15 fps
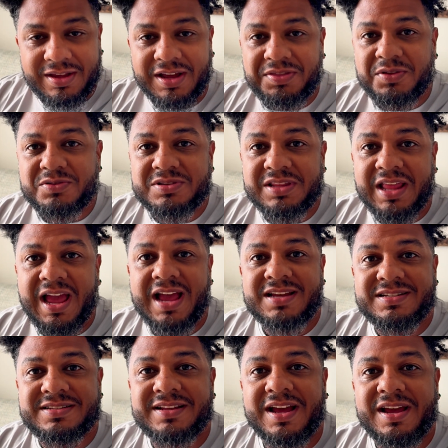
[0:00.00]
We got those
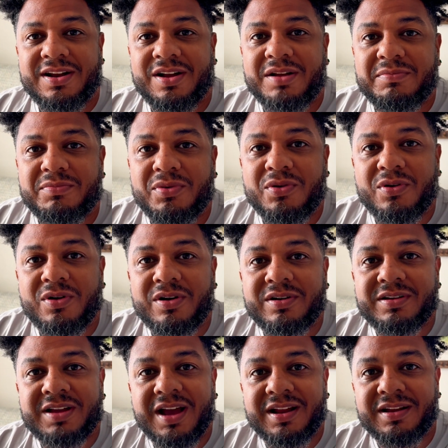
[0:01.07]
last night on
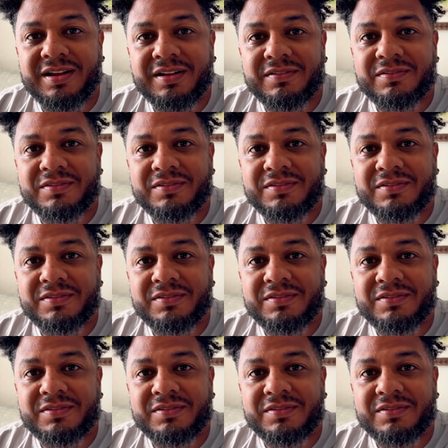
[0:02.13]
board kind of